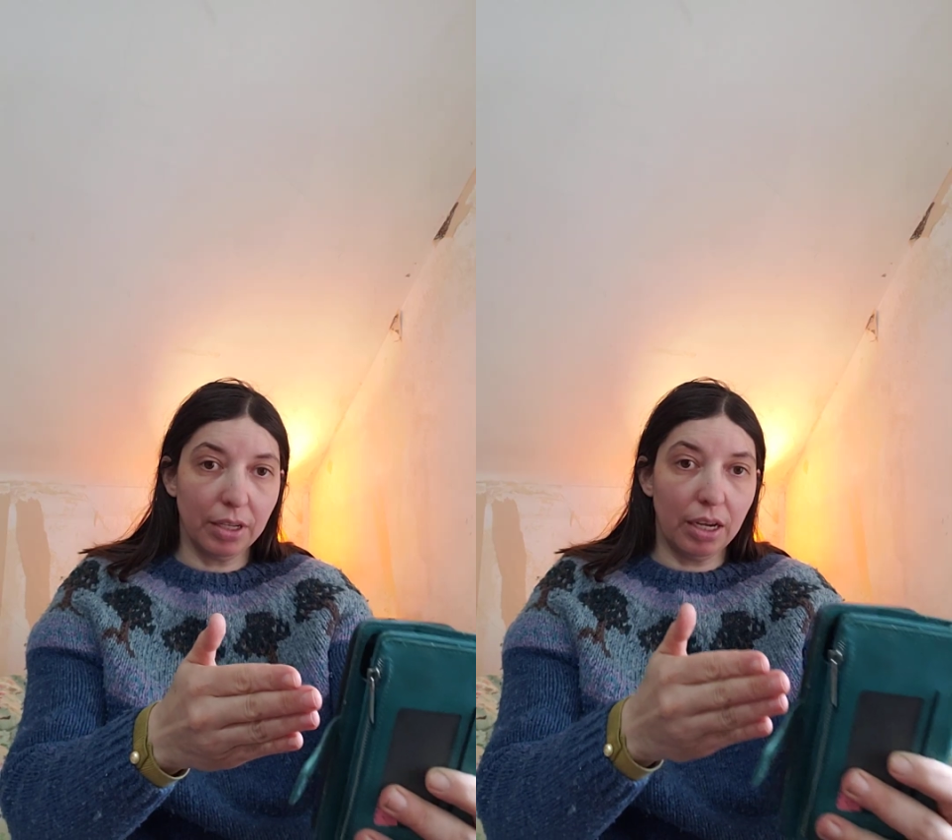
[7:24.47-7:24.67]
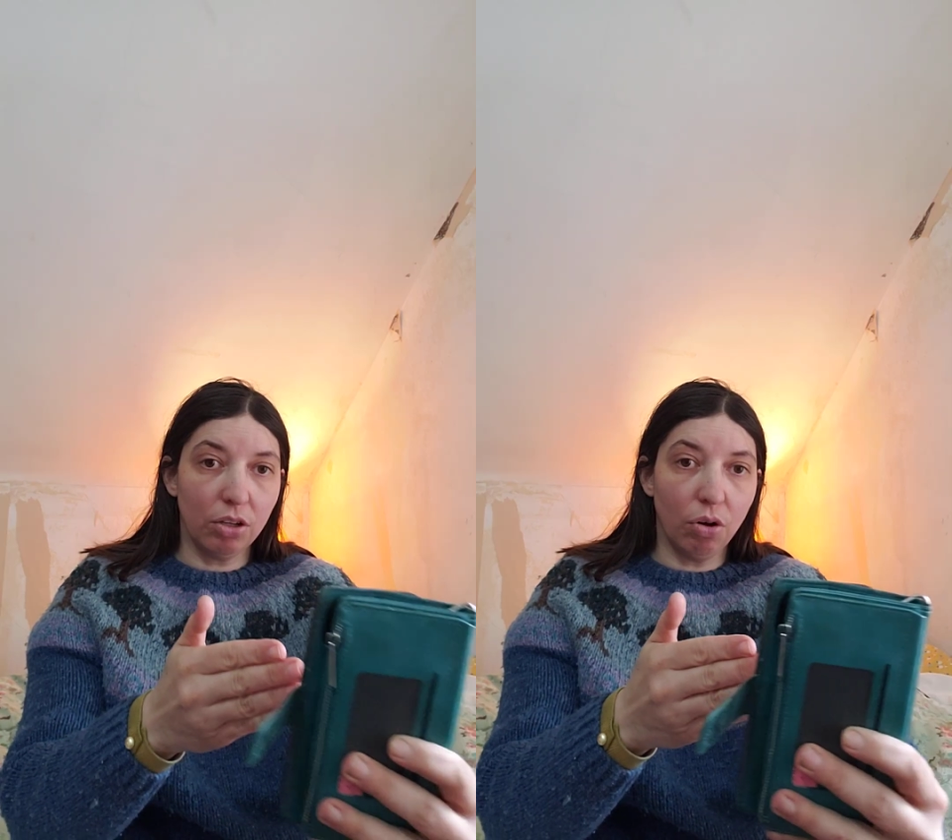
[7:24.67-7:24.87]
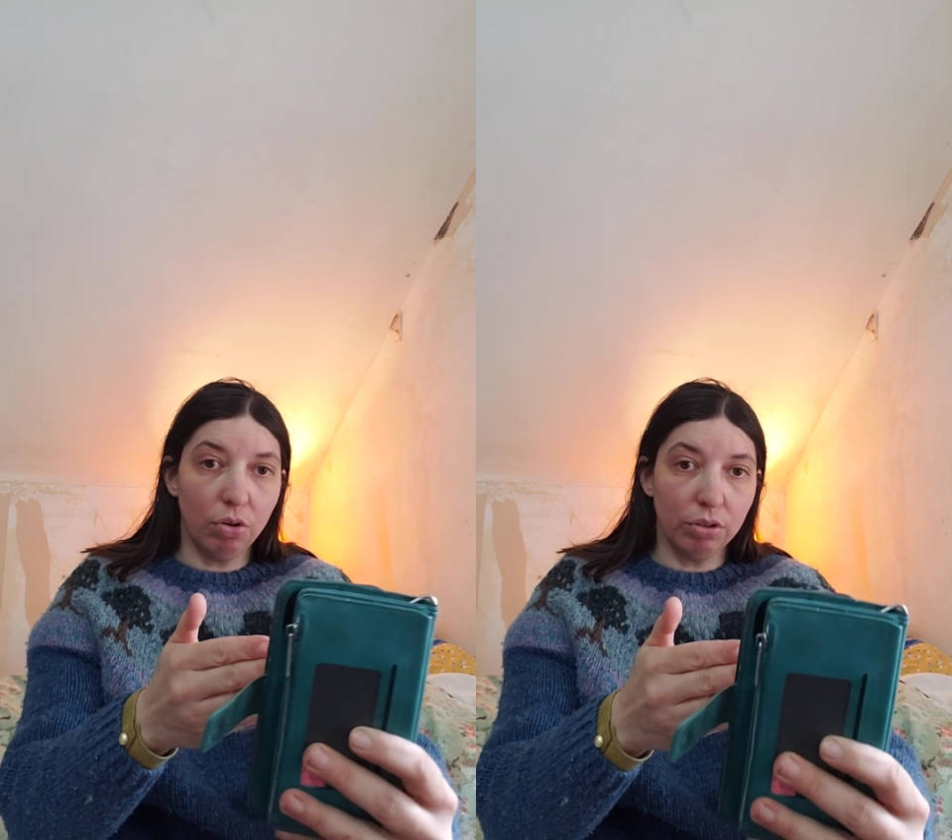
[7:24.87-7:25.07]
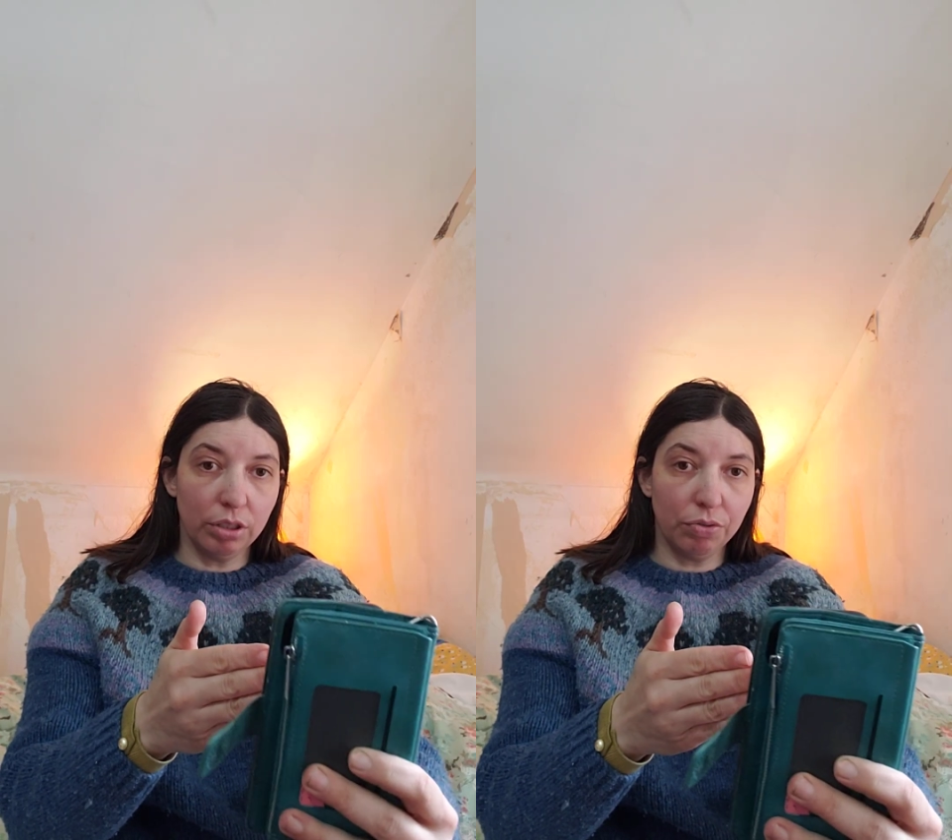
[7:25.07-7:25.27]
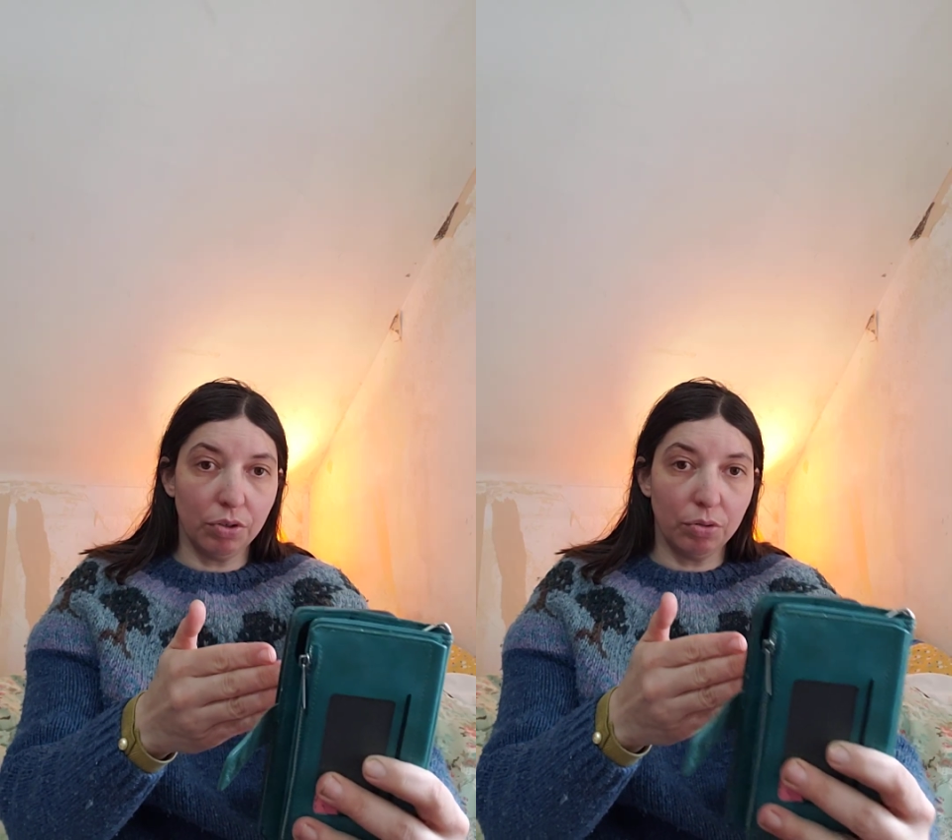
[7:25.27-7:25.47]
and hold
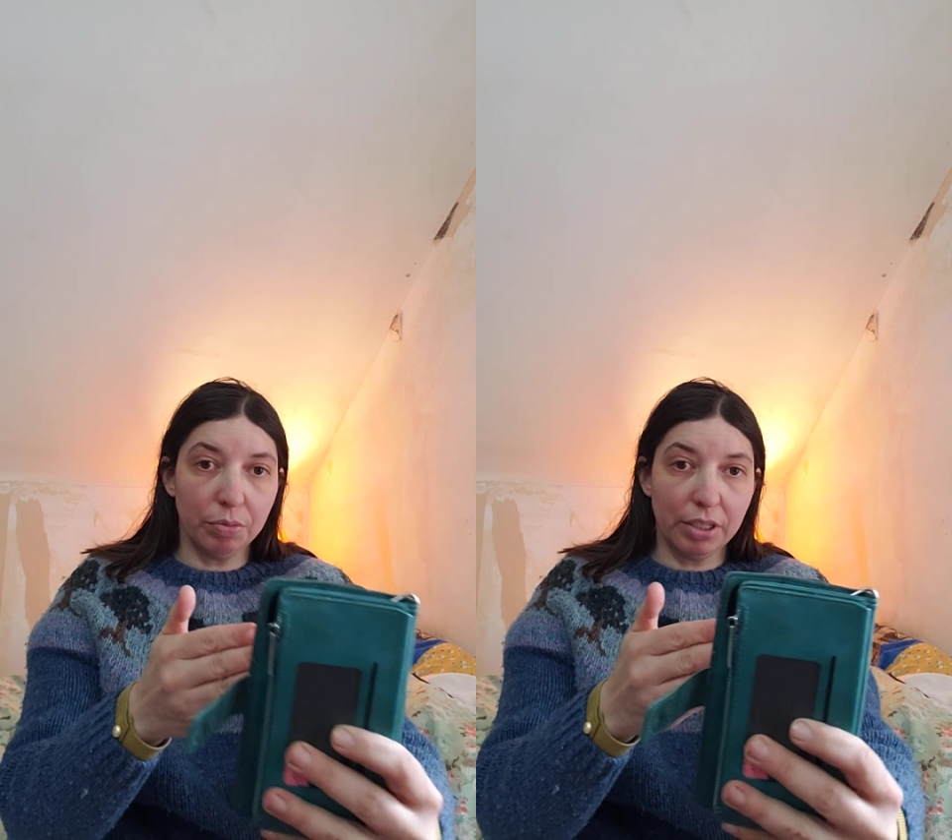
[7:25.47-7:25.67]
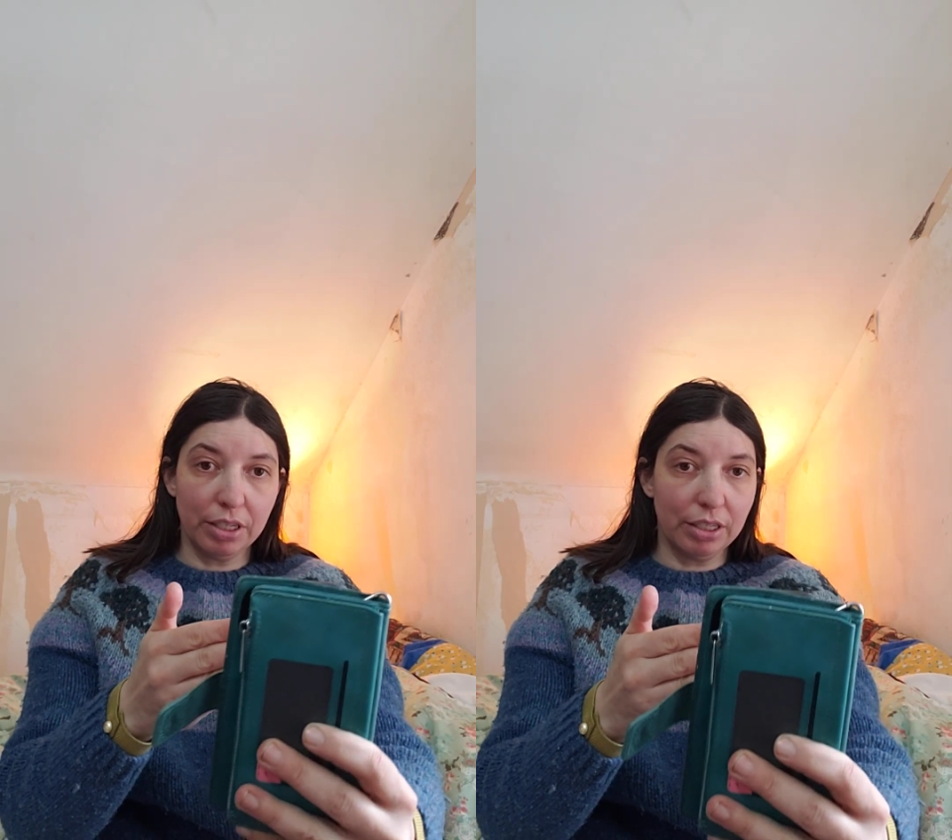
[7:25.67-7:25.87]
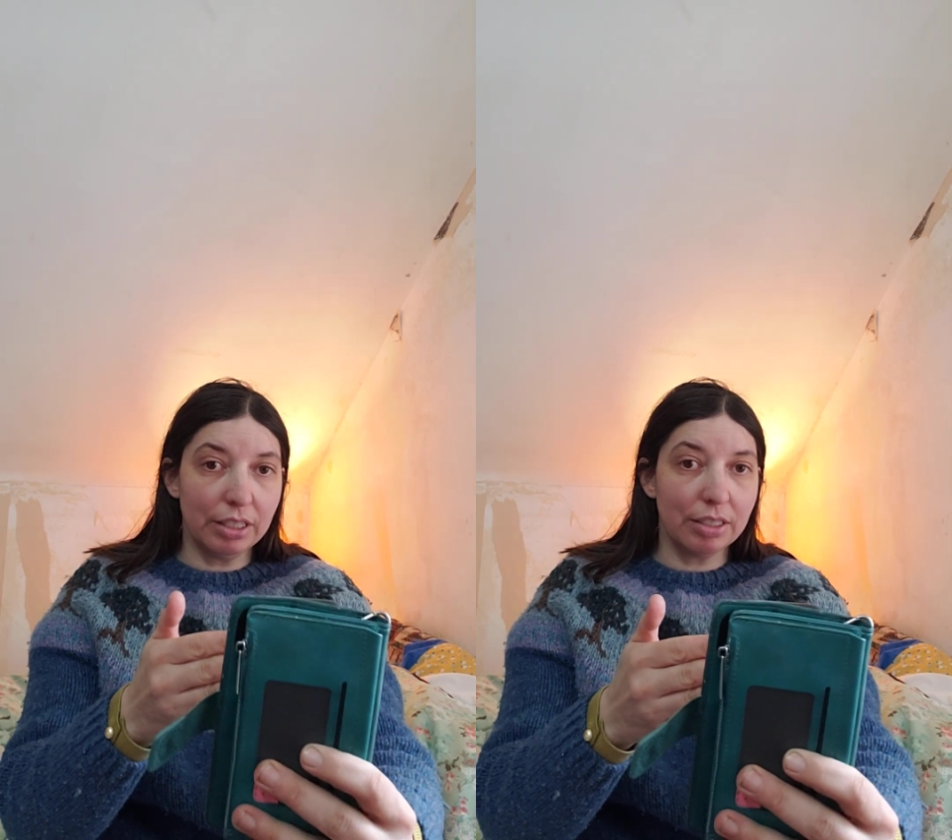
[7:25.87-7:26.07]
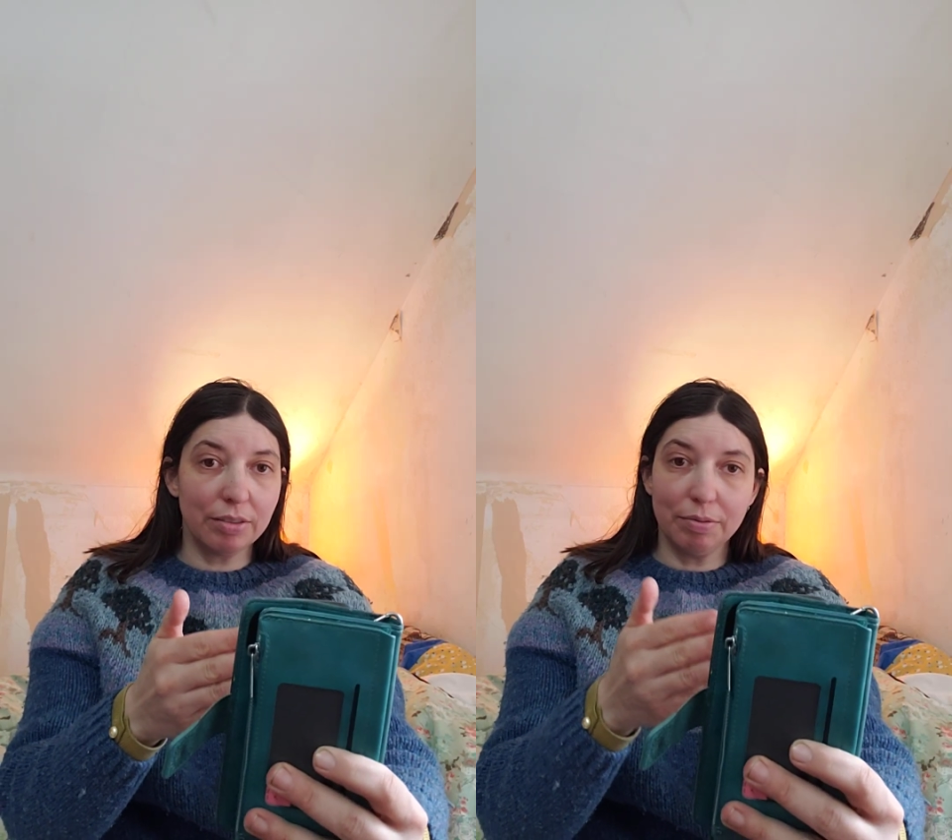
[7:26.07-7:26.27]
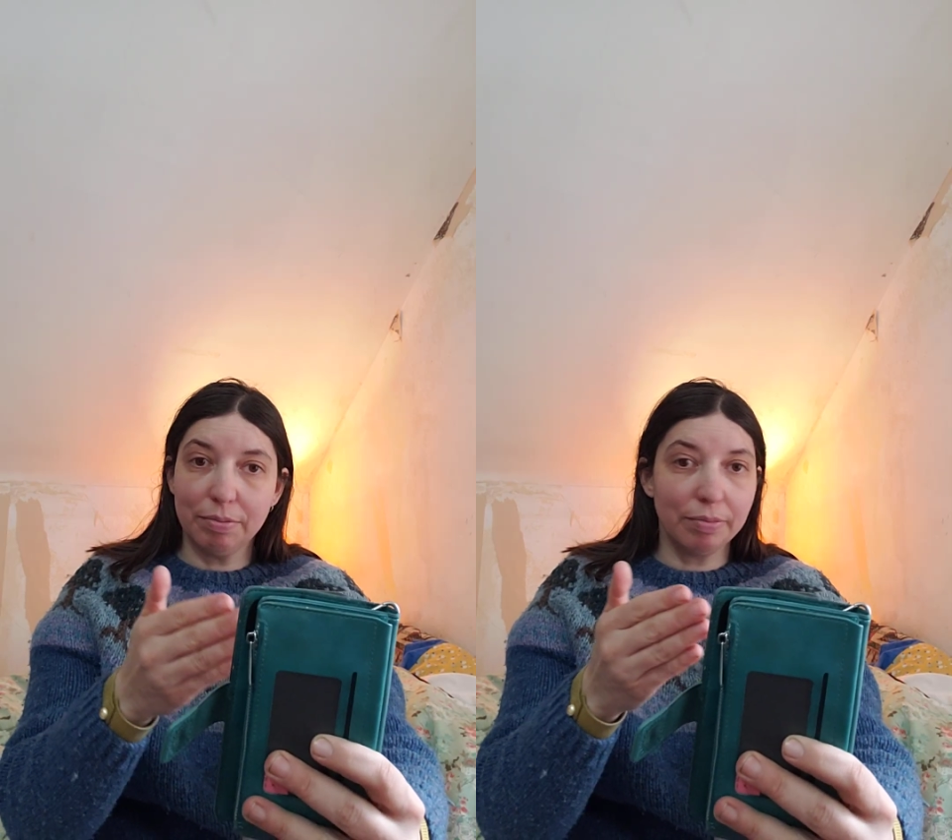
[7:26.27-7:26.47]
your phone because